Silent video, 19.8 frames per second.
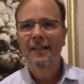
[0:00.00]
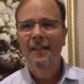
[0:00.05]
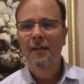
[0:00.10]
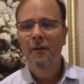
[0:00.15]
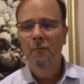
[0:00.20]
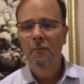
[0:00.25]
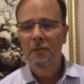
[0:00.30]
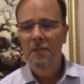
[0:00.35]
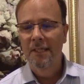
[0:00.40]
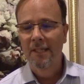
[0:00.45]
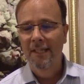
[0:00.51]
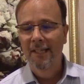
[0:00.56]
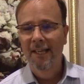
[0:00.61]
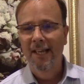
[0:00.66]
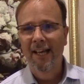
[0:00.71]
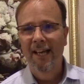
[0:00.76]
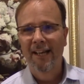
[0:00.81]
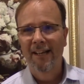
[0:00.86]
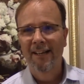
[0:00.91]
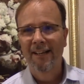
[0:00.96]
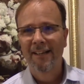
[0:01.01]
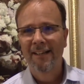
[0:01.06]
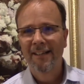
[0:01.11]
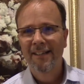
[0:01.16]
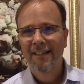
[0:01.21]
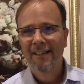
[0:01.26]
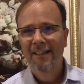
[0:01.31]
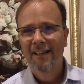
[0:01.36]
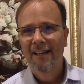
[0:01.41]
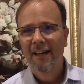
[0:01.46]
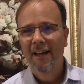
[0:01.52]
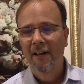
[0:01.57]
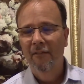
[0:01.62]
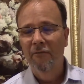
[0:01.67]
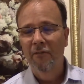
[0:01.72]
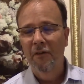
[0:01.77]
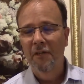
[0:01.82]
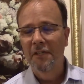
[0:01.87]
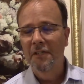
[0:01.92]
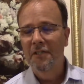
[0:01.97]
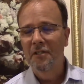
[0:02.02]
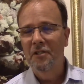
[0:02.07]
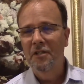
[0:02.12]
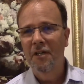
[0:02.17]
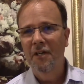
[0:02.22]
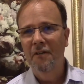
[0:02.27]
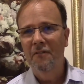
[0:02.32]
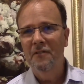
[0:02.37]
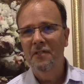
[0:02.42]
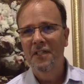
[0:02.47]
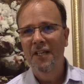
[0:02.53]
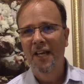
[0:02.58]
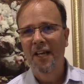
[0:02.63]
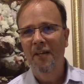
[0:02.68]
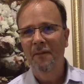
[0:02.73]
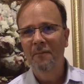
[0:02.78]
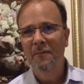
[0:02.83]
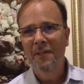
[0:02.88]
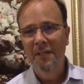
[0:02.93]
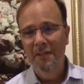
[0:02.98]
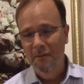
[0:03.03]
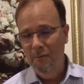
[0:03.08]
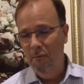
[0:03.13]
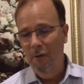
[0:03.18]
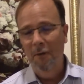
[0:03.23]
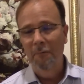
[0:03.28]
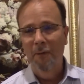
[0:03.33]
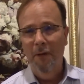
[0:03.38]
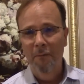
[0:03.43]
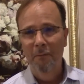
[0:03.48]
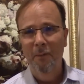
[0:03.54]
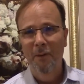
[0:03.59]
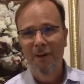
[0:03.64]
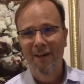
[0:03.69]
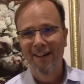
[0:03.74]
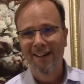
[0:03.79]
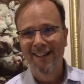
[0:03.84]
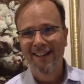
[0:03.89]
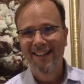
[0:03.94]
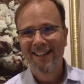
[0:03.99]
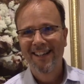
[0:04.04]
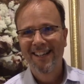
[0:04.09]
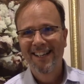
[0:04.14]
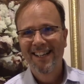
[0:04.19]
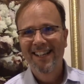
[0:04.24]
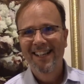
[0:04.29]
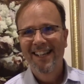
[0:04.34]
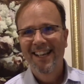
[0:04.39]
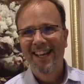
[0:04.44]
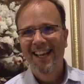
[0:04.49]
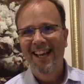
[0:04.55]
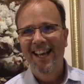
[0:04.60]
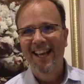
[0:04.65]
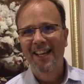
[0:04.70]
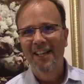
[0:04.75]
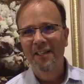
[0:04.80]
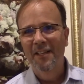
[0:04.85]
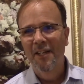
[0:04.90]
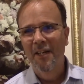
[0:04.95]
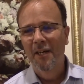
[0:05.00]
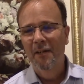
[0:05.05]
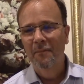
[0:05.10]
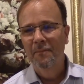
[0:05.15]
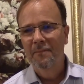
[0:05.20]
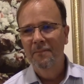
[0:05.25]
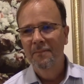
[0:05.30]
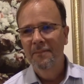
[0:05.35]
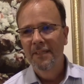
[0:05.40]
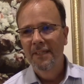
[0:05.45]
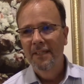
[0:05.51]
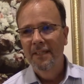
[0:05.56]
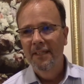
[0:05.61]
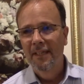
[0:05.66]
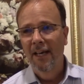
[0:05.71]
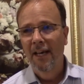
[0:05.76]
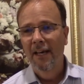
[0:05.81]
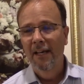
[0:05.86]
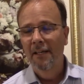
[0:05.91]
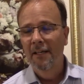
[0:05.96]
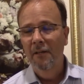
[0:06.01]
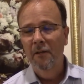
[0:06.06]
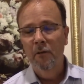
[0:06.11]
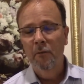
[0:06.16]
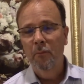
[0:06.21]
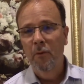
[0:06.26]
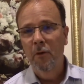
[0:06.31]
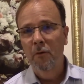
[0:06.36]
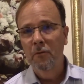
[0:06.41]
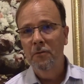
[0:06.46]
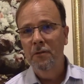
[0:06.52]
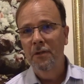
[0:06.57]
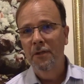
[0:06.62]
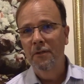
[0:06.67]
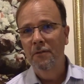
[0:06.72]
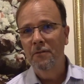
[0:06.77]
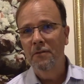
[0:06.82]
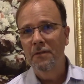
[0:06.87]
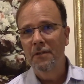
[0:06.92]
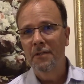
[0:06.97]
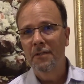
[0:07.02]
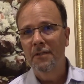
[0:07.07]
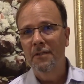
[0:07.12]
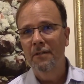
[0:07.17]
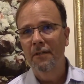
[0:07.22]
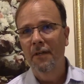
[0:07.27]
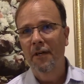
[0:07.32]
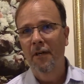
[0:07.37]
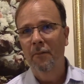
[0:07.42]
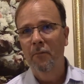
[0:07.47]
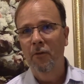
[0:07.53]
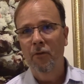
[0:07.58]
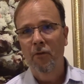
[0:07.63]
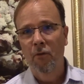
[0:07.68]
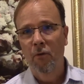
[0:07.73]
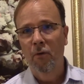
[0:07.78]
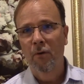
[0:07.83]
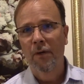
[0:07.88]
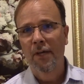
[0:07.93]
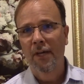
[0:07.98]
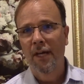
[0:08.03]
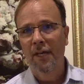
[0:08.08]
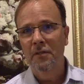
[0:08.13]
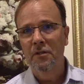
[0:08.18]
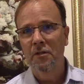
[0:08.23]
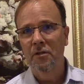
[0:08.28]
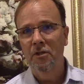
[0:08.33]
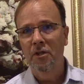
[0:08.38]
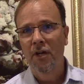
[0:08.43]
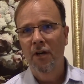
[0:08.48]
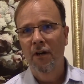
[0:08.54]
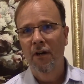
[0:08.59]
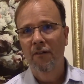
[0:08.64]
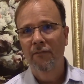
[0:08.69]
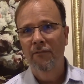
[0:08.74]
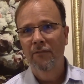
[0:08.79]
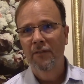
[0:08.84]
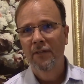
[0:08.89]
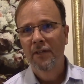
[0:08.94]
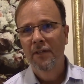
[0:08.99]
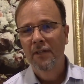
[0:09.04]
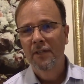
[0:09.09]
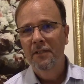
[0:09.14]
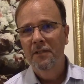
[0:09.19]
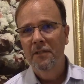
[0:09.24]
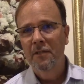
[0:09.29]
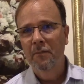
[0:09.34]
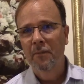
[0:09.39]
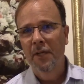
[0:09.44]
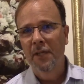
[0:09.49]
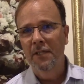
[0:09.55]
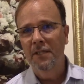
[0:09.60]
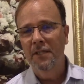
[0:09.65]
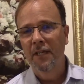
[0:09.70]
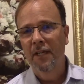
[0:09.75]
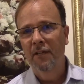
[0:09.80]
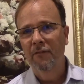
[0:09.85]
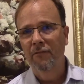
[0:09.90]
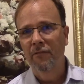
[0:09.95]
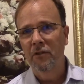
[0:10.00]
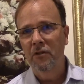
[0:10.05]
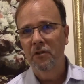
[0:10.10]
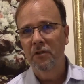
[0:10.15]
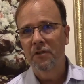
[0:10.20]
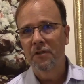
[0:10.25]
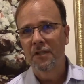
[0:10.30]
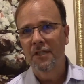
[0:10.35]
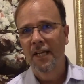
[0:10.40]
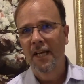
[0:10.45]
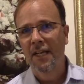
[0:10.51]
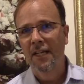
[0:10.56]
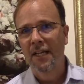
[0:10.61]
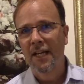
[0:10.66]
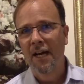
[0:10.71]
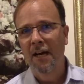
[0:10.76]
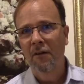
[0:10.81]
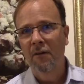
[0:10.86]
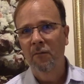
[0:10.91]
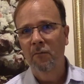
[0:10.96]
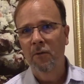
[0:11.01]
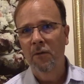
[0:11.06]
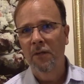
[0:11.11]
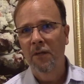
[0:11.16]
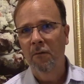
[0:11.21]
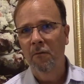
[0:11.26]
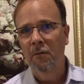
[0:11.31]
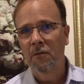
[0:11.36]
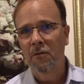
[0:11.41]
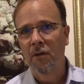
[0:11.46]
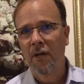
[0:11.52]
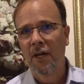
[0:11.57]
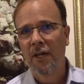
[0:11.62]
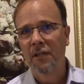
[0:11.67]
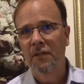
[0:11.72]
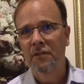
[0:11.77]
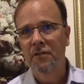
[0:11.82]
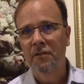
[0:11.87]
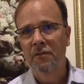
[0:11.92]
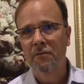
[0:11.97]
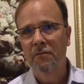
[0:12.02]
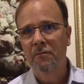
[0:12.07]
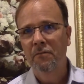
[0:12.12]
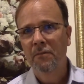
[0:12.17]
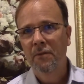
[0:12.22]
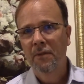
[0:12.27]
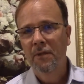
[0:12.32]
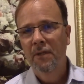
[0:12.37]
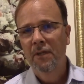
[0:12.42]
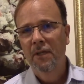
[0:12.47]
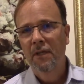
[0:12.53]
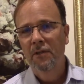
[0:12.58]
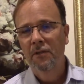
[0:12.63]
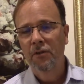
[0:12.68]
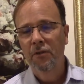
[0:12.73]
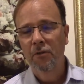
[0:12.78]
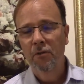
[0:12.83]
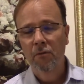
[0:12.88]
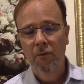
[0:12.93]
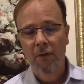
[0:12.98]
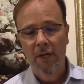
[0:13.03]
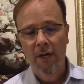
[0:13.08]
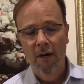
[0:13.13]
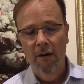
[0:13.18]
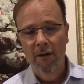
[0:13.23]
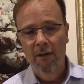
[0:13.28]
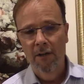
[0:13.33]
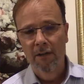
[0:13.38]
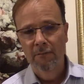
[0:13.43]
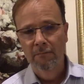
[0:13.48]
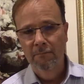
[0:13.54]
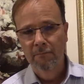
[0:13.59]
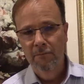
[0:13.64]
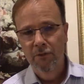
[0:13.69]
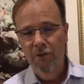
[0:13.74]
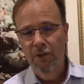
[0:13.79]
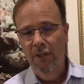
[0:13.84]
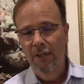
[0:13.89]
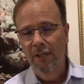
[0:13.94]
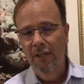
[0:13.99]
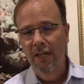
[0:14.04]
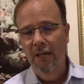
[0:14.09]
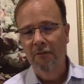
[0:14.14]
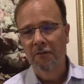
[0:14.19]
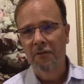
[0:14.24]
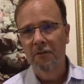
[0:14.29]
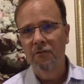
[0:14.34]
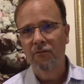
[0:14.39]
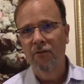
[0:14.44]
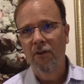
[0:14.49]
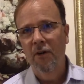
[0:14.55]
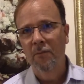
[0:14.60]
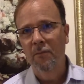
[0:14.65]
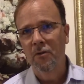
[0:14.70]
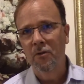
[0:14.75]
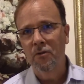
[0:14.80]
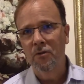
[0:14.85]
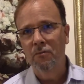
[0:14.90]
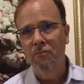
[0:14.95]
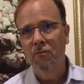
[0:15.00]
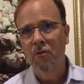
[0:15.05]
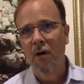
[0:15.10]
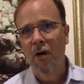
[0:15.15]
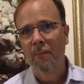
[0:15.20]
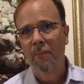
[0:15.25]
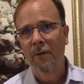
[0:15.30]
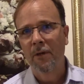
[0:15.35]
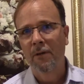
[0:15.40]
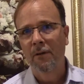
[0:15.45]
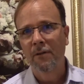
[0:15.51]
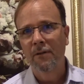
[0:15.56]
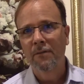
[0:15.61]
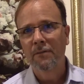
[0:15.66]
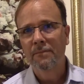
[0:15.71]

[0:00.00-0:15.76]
It was Indiana. I forget the sheriff's name. He's read my book. And he interposed to use this authority as a sheriff to make state officials stand down in what they were trying to do regarding shutting down this farmer's raw milk.